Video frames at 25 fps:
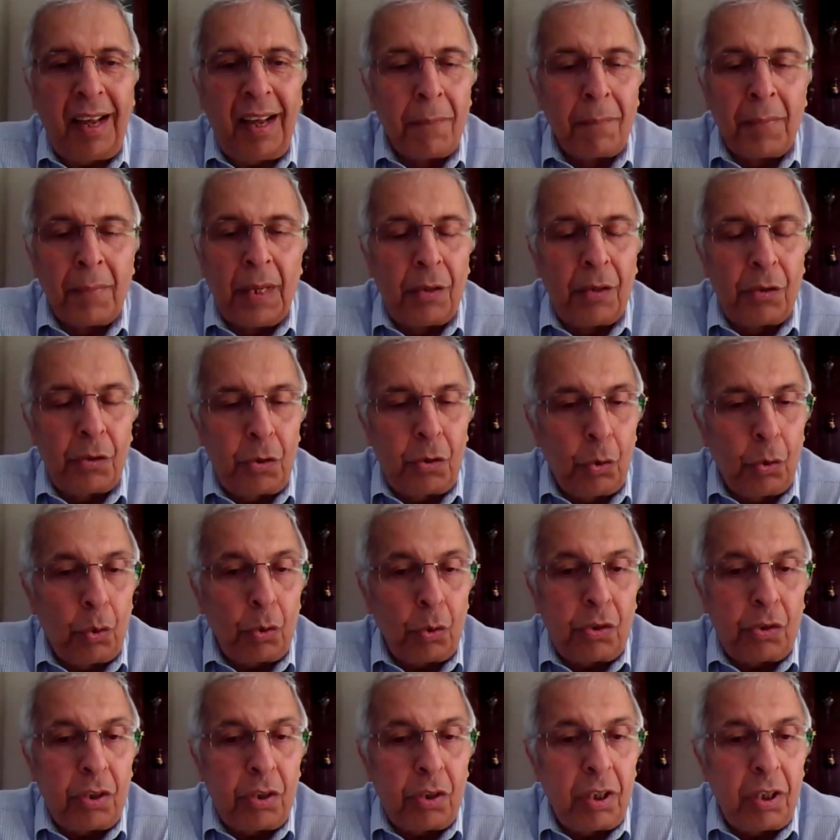
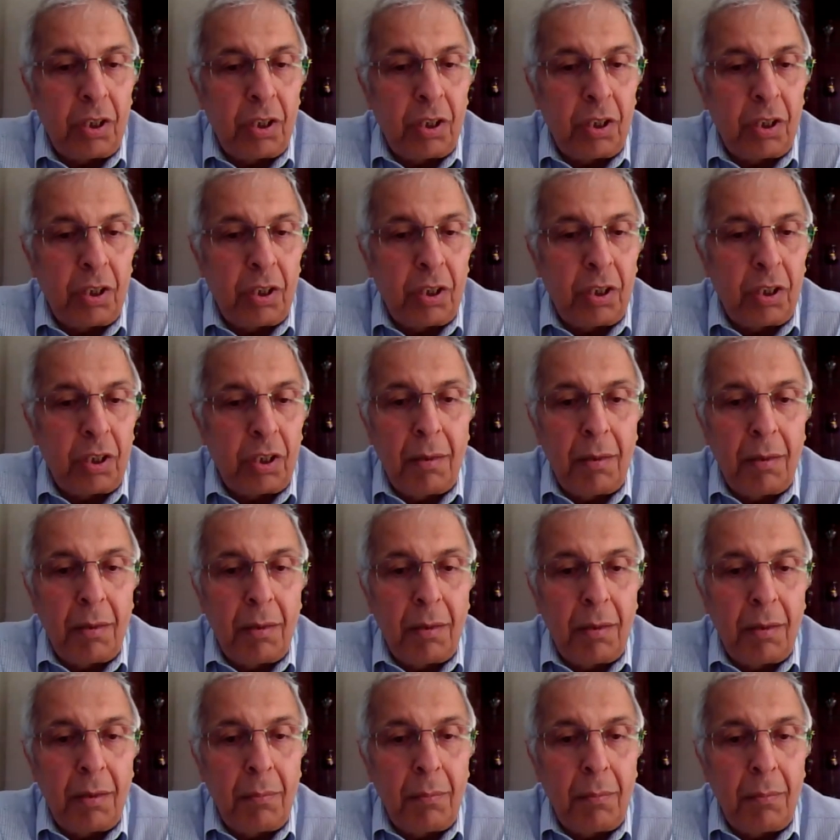Short-termism is
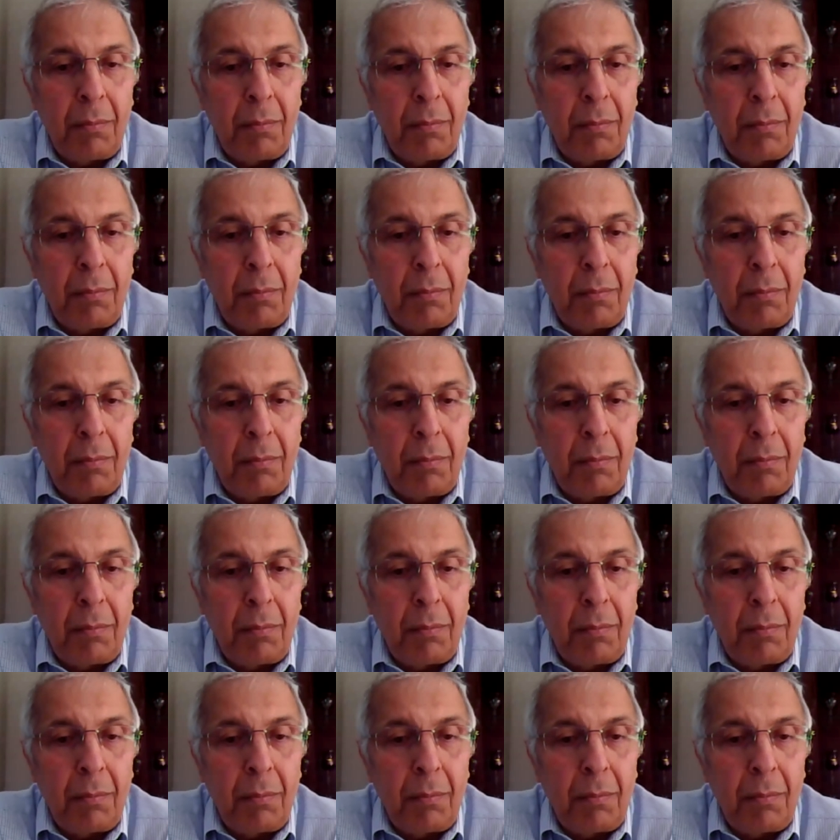strangling the UK
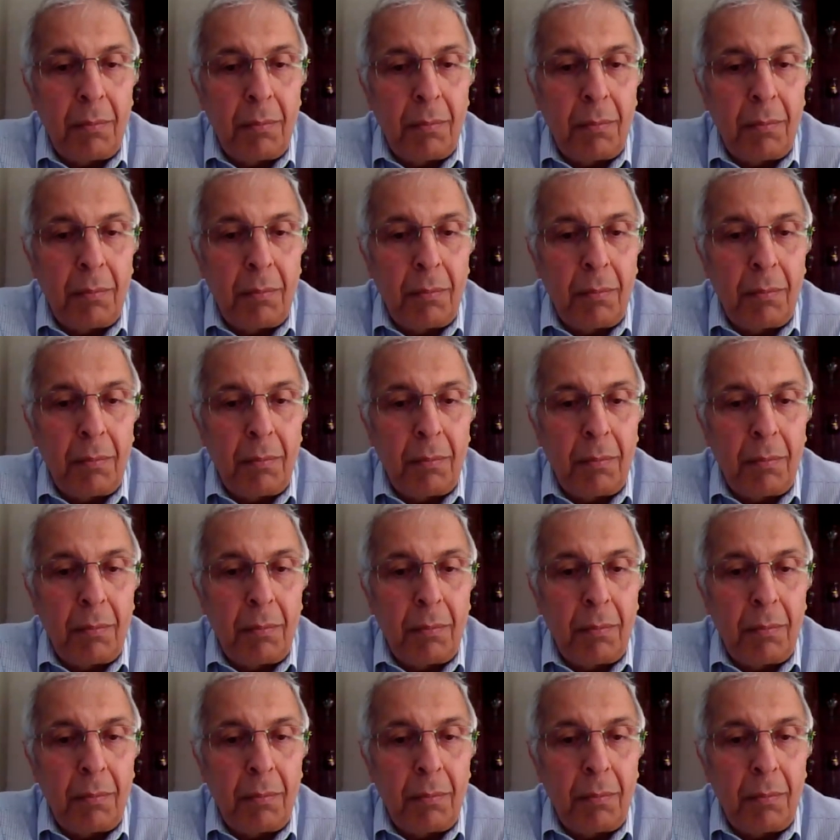economy,
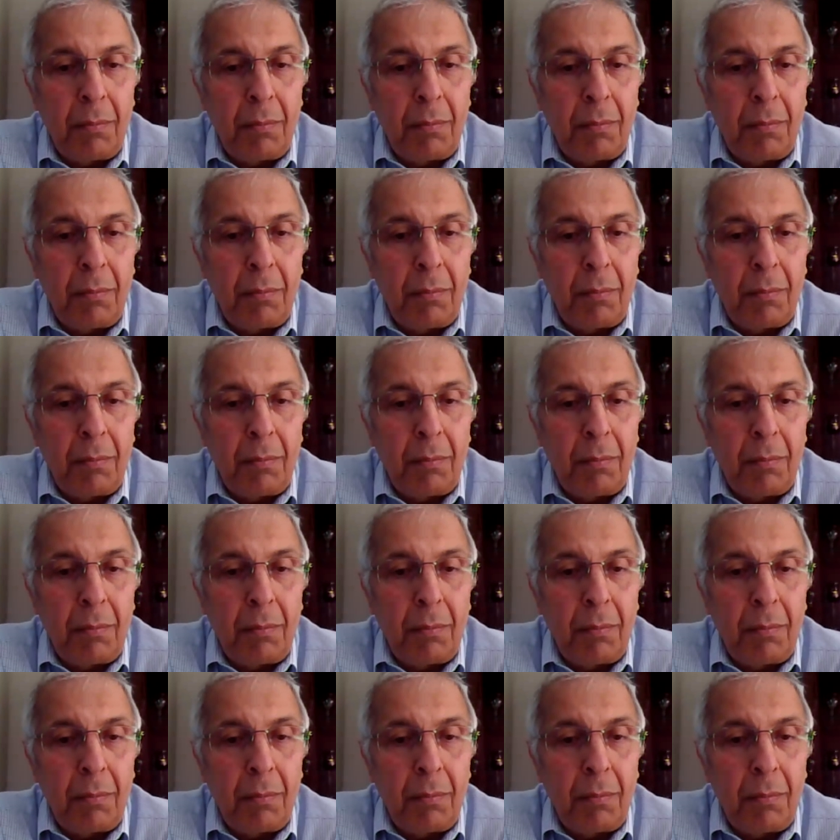and that
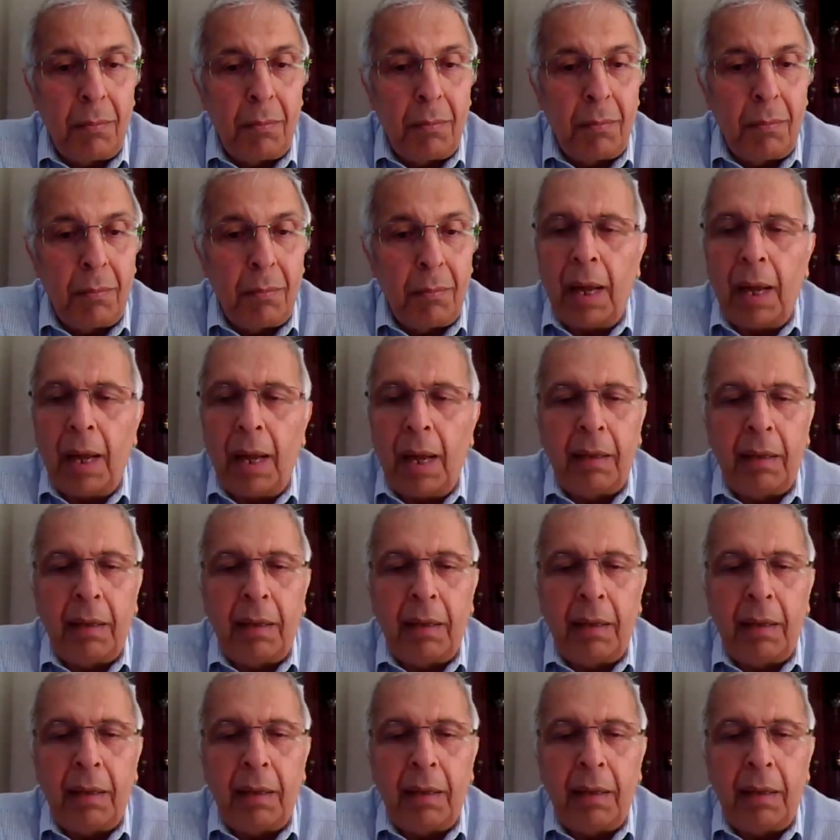means you've got to put